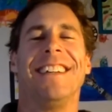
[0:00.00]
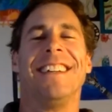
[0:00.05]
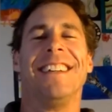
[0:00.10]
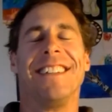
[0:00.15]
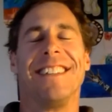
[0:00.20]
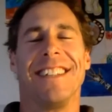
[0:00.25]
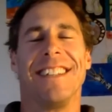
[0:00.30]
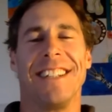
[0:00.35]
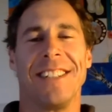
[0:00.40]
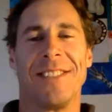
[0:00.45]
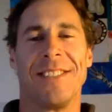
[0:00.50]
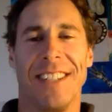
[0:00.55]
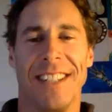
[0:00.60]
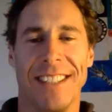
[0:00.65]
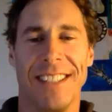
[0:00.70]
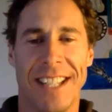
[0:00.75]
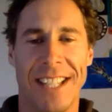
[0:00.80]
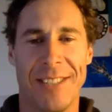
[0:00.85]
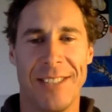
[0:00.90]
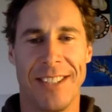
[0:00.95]
Thanks,
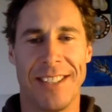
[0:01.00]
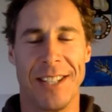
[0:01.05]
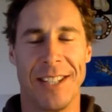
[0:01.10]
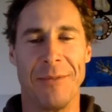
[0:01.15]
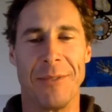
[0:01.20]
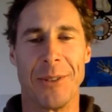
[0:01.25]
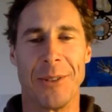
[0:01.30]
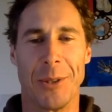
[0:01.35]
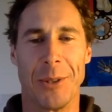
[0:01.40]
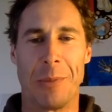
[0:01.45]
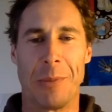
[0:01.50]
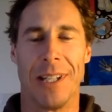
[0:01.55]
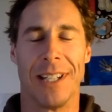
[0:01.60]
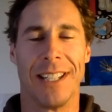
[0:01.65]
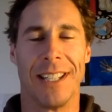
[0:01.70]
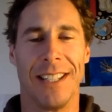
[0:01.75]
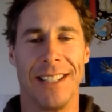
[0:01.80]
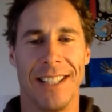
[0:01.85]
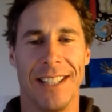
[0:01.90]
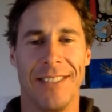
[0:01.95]
mate. There had to be some sort of
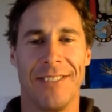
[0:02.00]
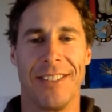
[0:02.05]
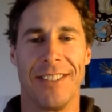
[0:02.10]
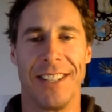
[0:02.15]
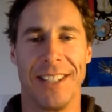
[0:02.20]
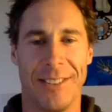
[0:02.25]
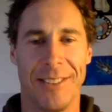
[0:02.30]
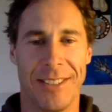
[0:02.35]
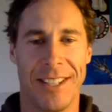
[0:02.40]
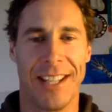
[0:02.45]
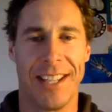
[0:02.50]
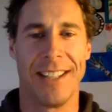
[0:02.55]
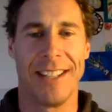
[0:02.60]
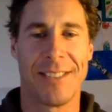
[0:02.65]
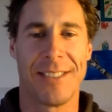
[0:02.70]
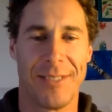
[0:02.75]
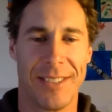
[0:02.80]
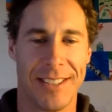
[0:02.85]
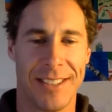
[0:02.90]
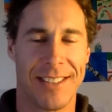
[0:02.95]
plug in there for the old
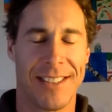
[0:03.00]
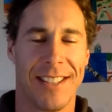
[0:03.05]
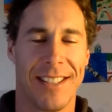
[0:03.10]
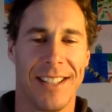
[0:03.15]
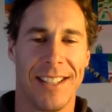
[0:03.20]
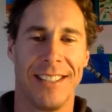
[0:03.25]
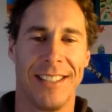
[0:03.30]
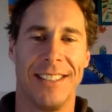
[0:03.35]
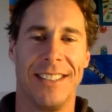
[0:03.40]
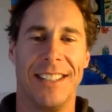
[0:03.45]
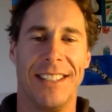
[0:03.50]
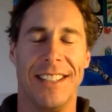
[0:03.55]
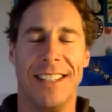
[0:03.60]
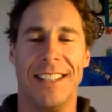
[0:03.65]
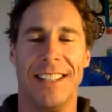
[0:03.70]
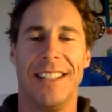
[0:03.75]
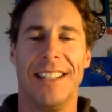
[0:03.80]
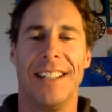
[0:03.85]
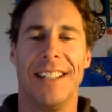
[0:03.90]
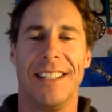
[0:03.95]
Cats. But
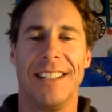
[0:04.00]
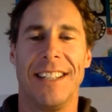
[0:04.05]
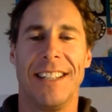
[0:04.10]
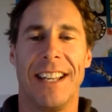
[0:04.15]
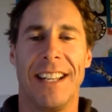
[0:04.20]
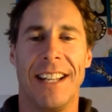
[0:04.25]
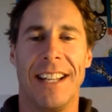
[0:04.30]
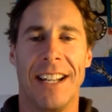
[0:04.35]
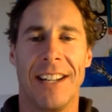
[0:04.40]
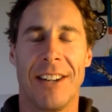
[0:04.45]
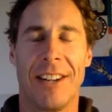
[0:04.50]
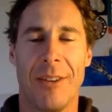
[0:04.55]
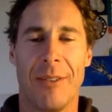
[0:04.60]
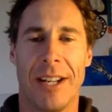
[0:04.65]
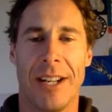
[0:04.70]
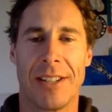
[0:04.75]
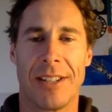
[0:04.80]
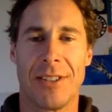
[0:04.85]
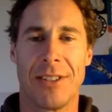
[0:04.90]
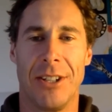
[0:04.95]
great
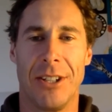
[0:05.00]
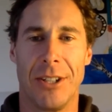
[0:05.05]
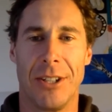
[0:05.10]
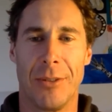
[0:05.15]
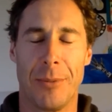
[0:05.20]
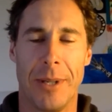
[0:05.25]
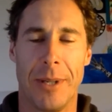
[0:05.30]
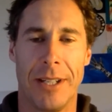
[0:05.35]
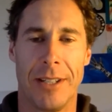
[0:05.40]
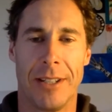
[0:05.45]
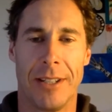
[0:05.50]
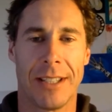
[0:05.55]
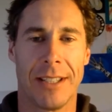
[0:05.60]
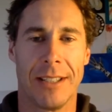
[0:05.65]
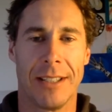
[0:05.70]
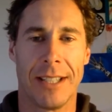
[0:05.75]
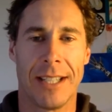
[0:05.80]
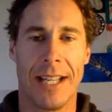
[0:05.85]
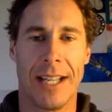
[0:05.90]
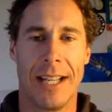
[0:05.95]
way to sign off, mate.
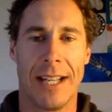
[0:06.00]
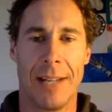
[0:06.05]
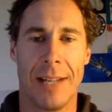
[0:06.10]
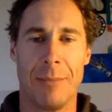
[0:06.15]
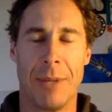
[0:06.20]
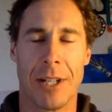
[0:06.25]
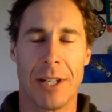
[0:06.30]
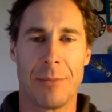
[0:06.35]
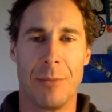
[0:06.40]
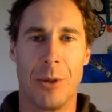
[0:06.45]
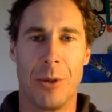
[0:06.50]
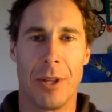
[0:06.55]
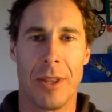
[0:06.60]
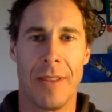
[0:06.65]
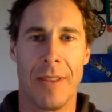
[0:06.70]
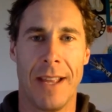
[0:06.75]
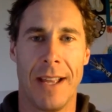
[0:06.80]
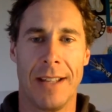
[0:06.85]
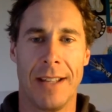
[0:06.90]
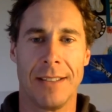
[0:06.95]
I can't add much more
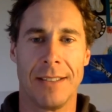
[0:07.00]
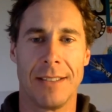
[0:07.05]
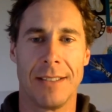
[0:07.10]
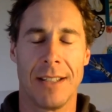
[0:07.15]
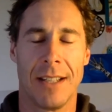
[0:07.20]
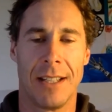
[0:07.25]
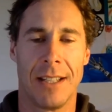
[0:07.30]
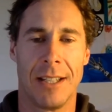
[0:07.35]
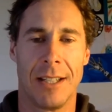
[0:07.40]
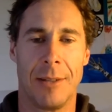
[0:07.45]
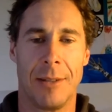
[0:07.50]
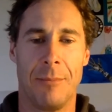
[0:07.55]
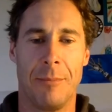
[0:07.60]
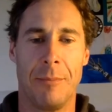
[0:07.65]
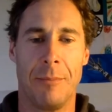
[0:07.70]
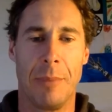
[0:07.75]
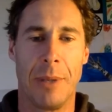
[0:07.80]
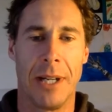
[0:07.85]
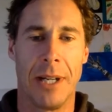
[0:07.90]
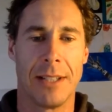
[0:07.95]
than that.
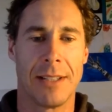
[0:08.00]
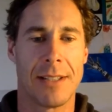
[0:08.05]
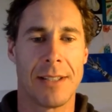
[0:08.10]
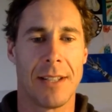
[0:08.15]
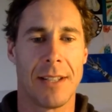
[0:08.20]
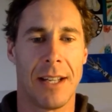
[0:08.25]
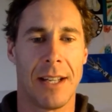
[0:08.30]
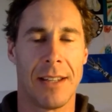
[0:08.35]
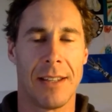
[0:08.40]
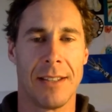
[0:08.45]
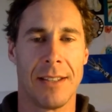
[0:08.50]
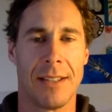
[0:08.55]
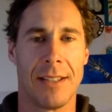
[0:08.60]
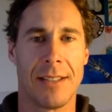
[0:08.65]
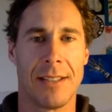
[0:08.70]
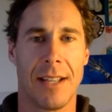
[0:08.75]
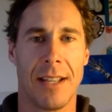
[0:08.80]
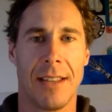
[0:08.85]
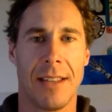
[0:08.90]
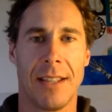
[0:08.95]
But other than to
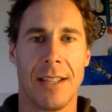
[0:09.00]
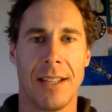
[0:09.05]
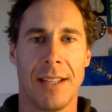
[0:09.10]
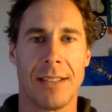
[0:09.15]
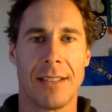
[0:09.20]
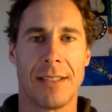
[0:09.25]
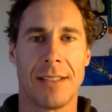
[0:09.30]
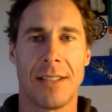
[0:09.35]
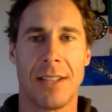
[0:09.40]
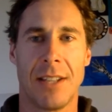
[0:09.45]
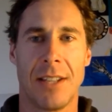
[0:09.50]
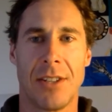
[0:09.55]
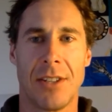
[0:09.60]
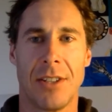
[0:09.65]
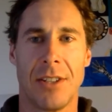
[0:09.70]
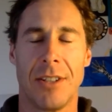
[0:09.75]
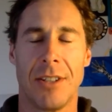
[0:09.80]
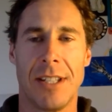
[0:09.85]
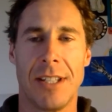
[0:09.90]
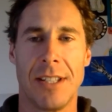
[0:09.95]
say thanks, Kesh
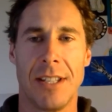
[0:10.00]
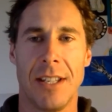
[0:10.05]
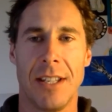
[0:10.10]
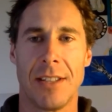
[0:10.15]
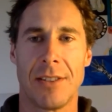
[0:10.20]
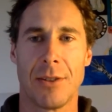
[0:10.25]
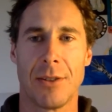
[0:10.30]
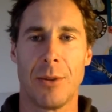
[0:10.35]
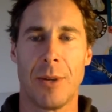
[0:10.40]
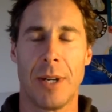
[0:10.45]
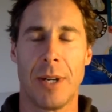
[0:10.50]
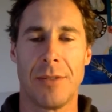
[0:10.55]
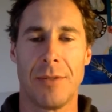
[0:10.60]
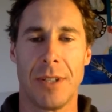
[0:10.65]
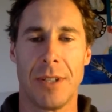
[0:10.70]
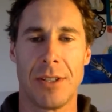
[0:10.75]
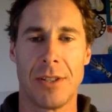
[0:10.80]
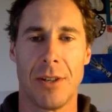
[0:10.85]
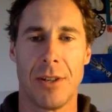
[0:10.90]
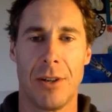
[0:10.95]
and Griggsy, as always,
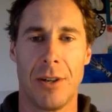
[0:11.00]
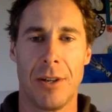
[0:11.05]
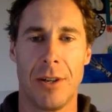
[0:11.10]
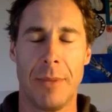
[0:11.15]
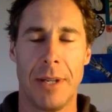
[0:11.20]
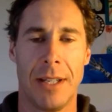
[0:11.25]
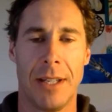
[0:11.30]
for your time.